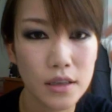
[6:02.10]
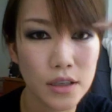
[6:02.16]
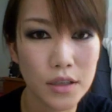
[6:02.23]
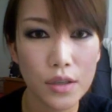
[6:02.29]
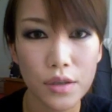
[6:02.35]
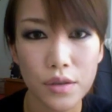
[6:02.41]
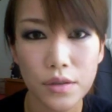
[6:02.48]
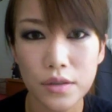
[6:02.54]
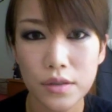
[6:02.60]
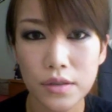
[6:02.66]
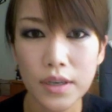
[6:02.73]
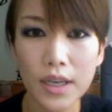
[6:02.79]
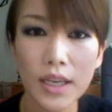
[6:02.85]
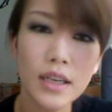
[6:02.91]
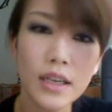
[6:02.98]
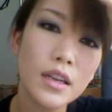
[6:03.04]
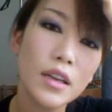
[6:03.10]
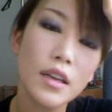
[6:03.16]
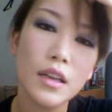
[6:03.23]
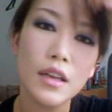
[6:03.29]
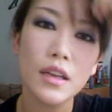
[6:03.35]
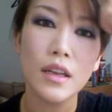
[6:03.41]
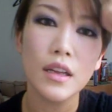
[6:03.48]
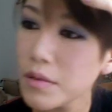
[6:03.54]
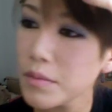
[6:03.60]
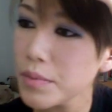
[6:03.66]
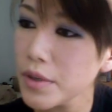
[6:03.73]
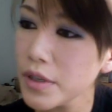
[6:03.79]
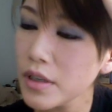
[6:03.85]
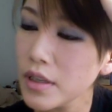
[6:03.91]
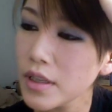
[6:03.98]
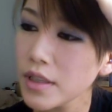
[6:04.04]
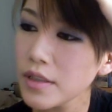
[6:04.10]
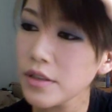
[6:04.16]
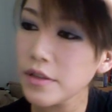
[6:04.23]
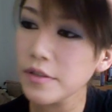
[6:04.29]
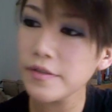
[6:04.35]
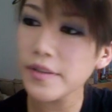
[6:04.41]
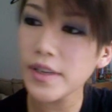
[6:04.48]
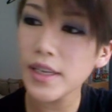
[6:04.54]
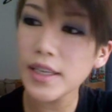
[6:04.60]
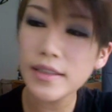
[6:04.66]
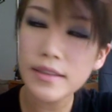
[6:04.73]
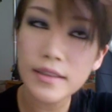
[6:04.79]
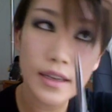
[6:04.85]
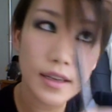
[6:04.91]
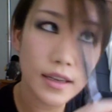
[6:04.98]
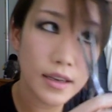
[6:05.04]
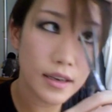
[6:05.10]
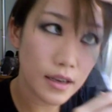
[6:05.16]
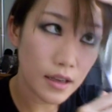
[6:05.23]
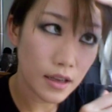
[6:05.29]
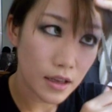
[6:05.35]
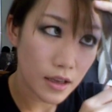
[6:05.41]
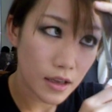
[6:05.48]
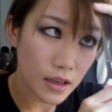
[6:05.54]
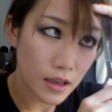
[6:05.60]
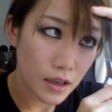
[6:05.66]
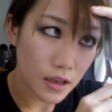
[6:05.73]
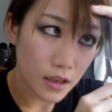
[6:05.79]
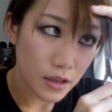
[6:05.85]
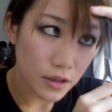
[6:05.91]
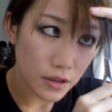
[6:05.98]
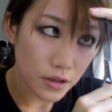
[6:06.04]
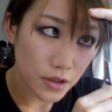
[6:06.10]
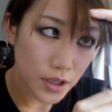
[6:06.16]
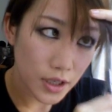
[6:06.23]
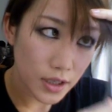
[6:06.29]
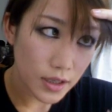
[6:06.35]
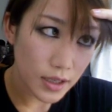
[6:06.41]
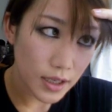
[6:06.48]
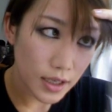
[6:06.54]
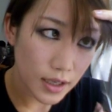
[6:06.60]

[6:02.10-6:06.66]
look so straight. Put it against your face and try to